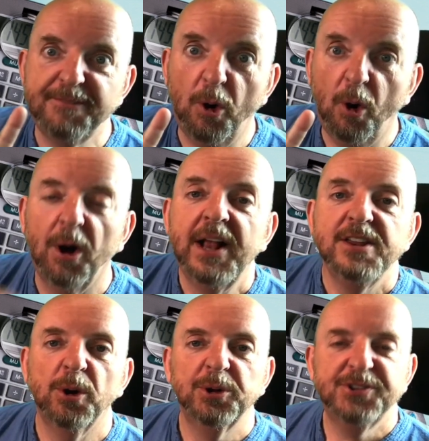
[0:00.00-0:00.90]
4,
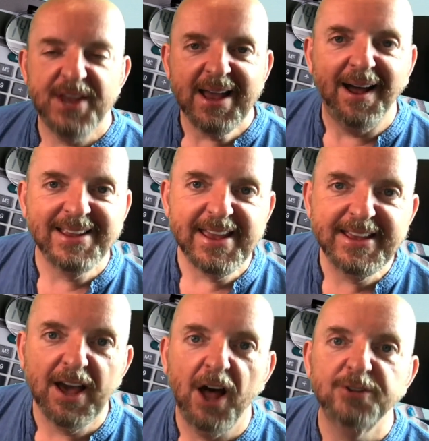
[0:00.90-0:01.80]
your TIE
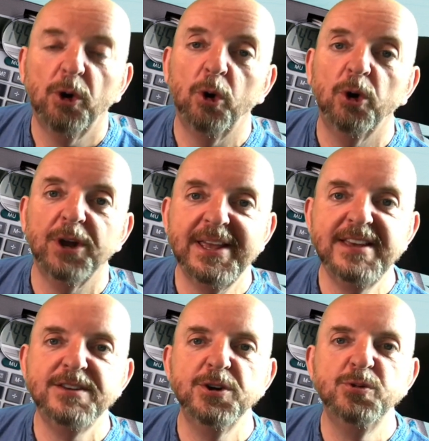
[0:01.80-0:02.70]
card or
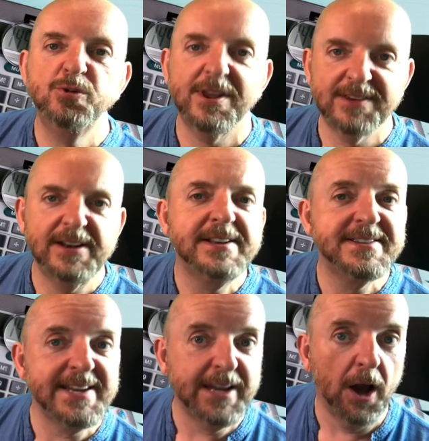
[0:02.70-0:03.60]
EU
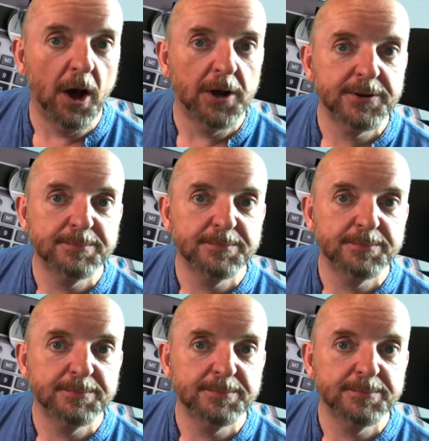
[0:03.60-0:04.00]
residency card,